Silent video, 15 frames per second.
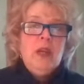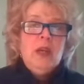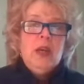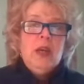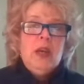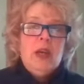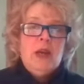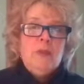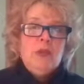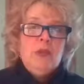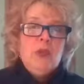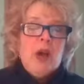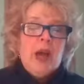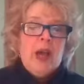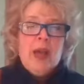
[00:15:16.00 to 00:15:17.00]
Um,
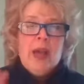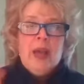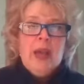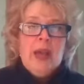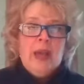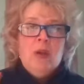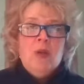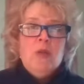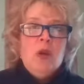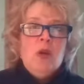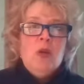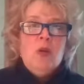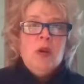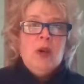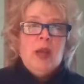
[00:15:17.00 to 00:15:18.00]
so I, I, don't
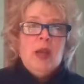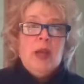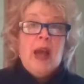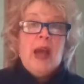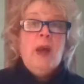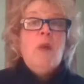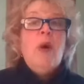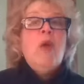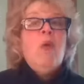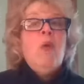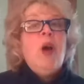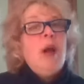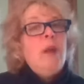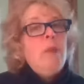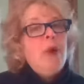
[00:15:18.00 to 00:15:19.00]
know. I want
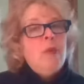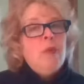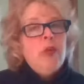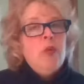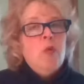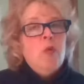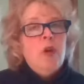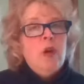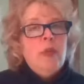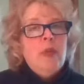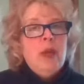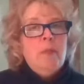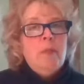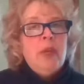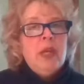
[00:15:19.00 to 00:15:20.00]
to I want to pre warn
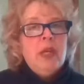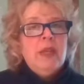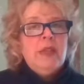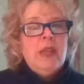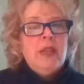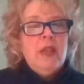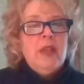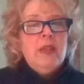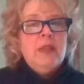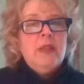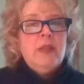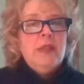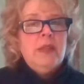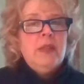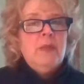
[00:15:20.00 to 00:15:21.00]
them because I think the
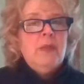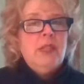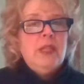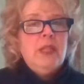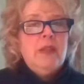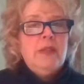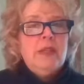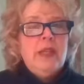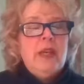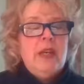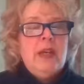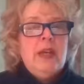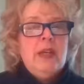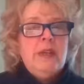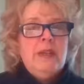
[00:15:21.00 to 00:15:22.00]
system still
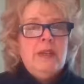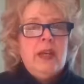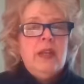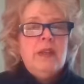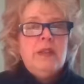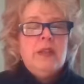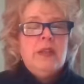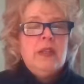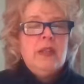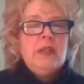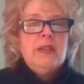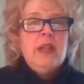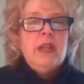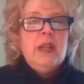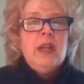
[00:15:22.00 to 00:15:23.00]
sa- says it's going to
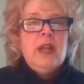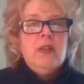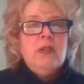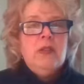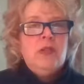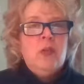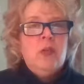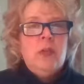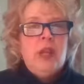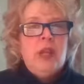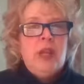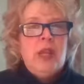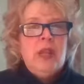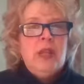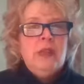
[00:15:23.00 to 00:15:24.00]
send it out in so many
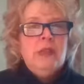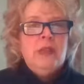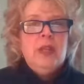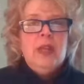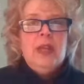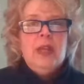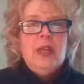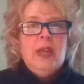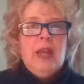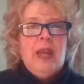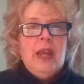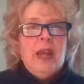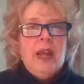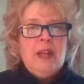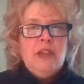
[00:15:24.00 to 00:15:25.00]

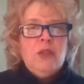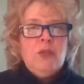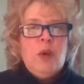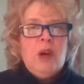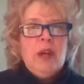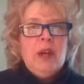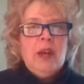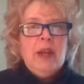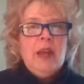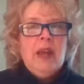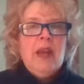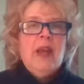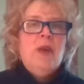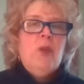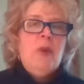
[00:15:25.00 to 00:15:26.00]
and I just want
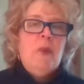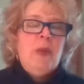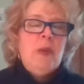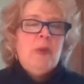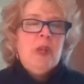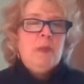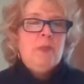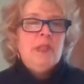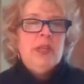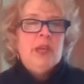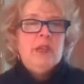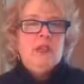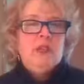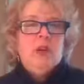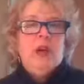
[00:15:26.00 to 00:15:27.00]
I don't want people
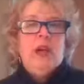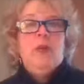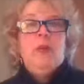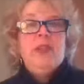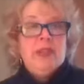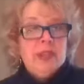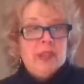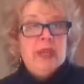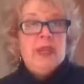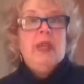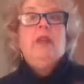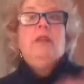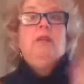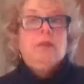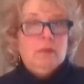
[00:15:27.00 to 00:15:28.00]
upset. So I always say,
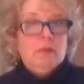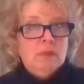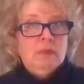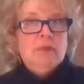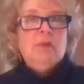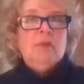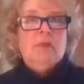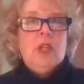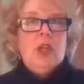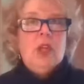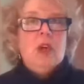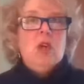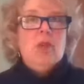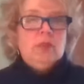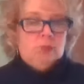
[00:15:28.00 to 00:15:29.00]
you
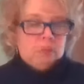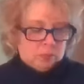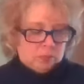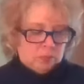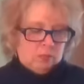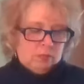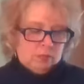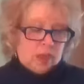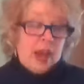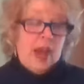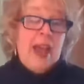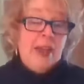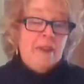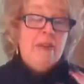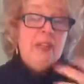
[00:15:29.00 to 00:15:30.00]
know,
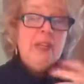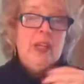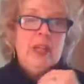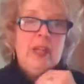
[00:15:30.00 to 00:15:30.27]
I have been telling